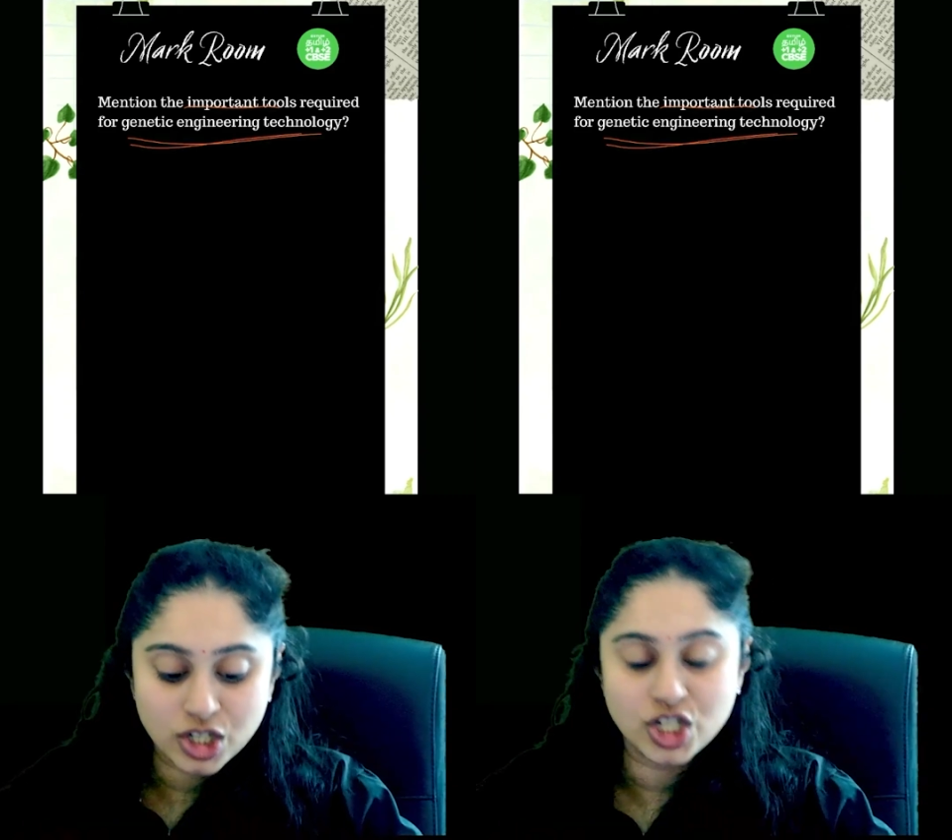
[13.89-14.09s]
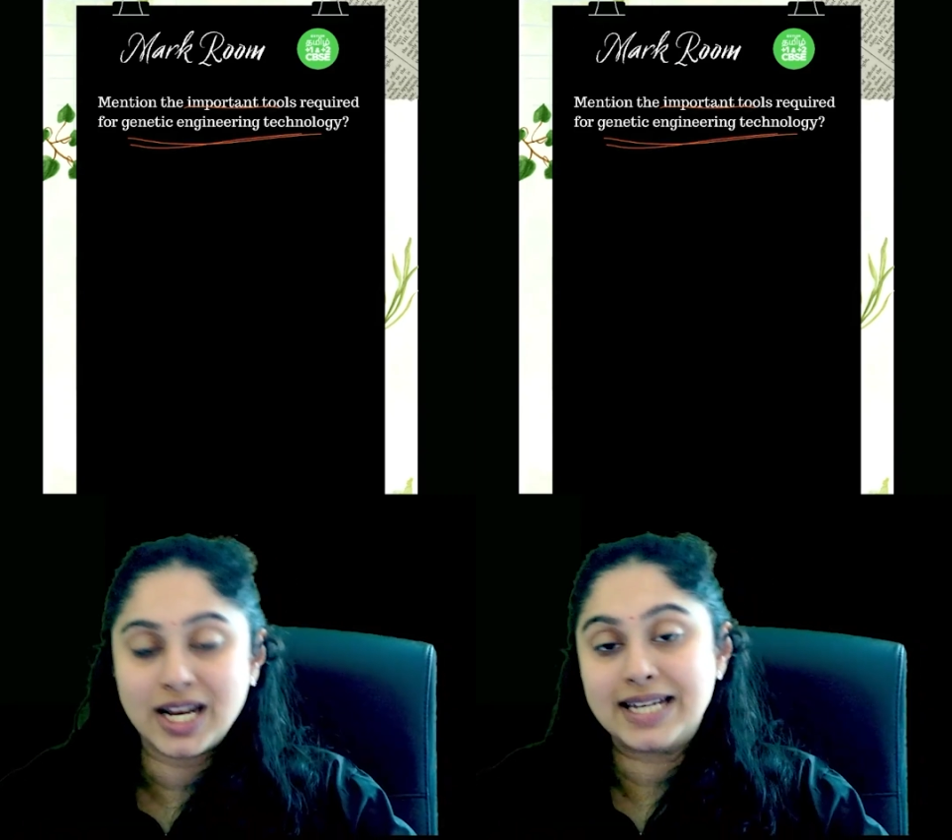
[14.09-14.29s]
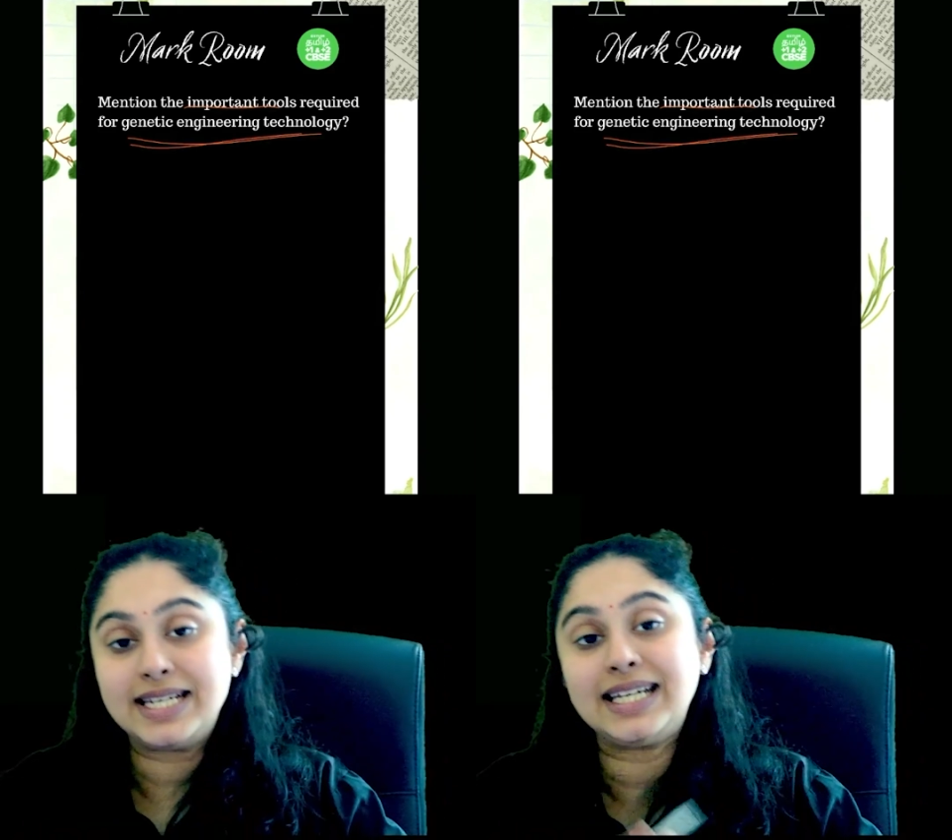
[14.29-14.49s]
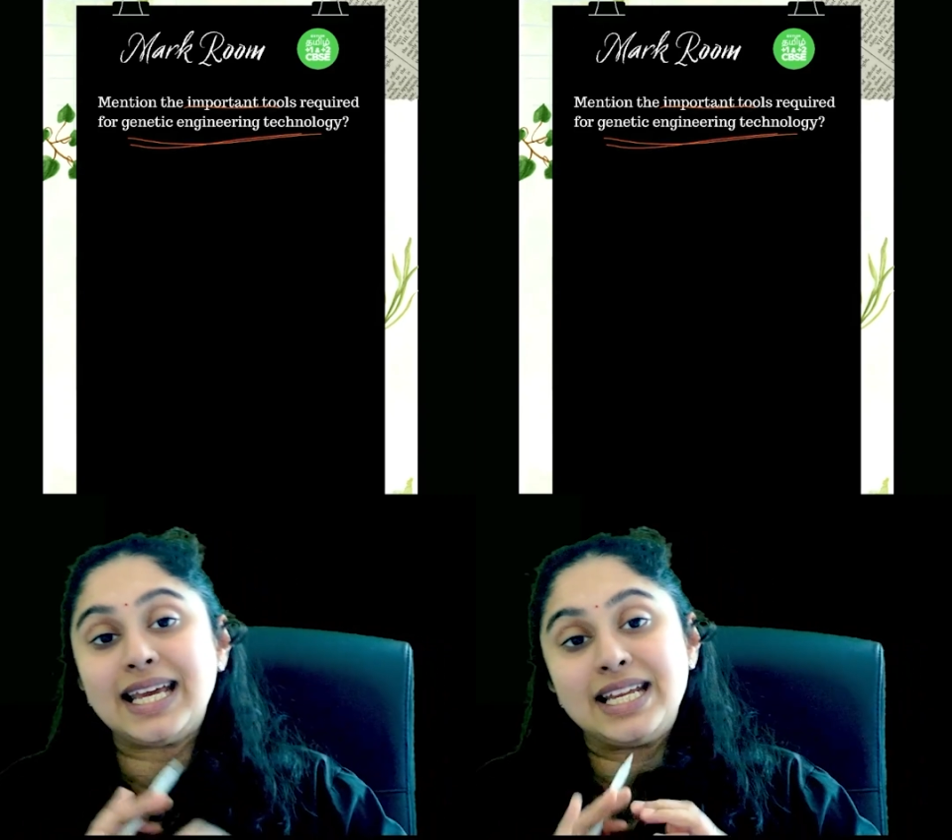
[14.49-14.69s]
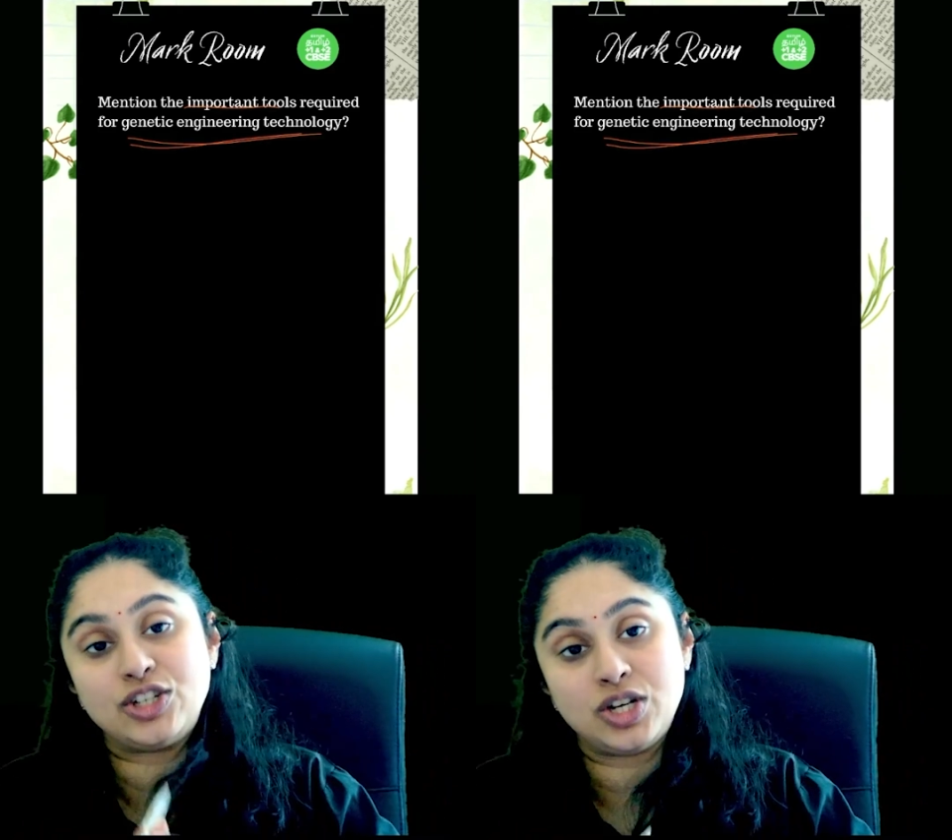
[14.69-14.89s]
genetic
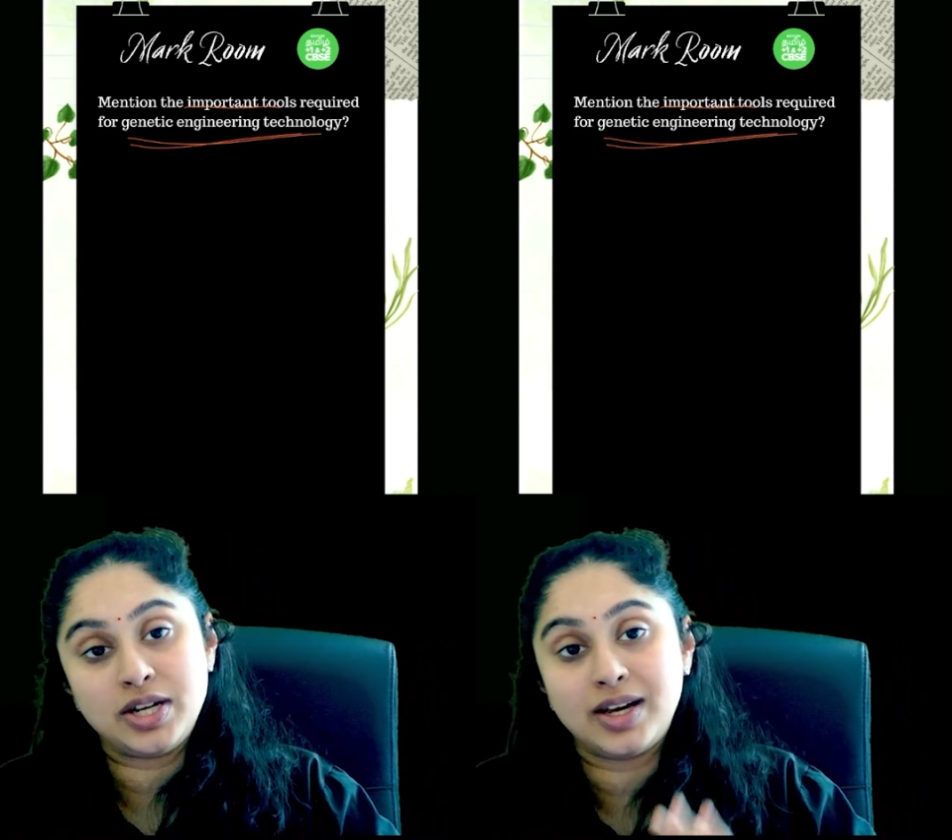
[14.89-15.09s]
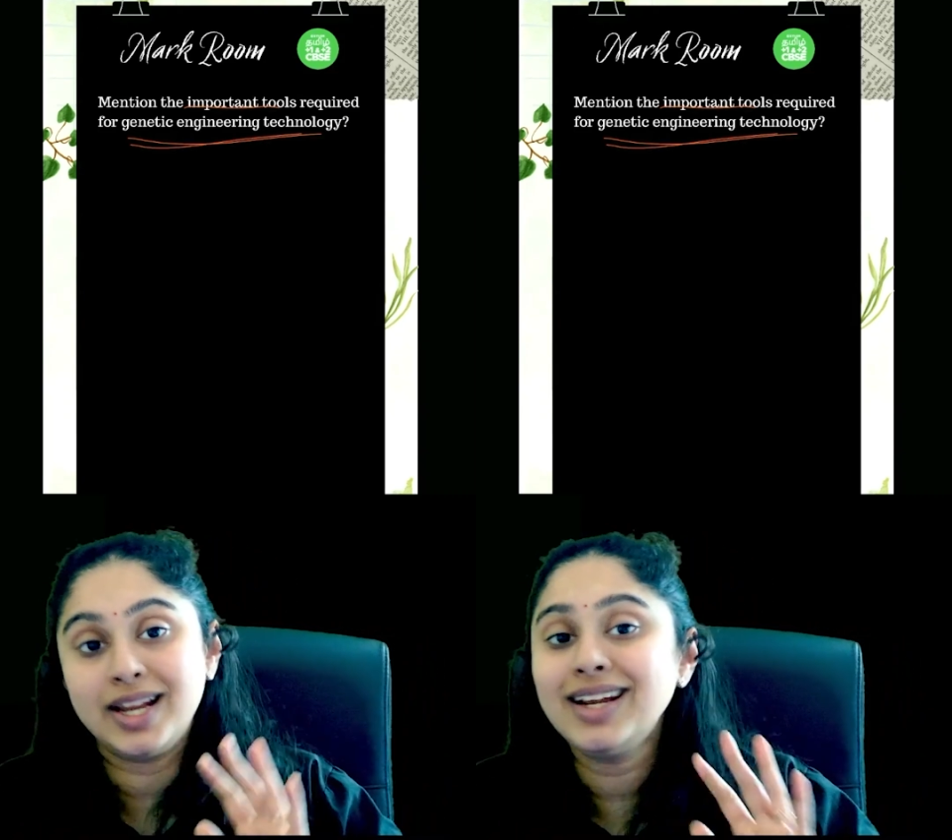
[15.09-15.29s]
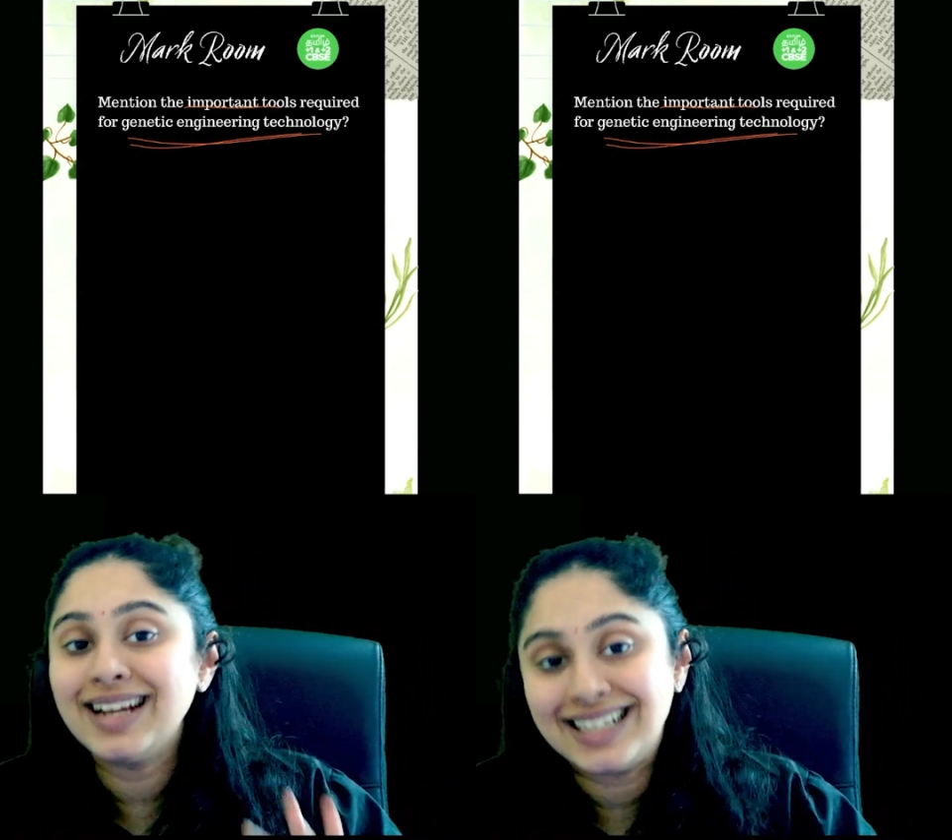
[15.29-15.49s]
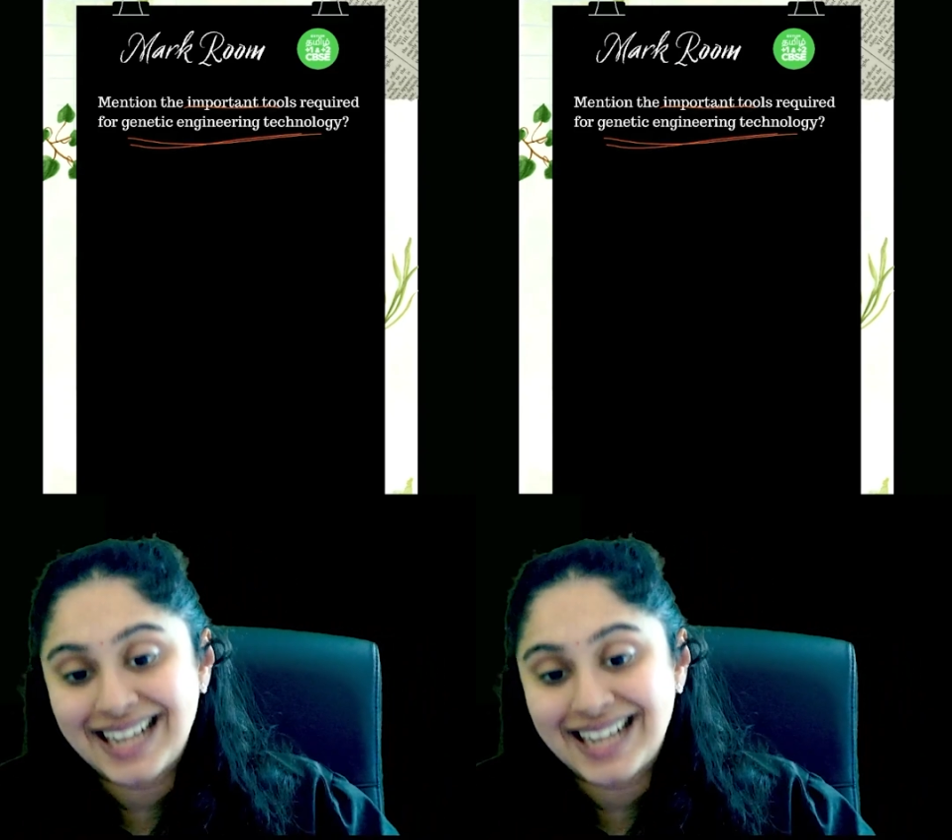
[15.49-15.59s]
engineering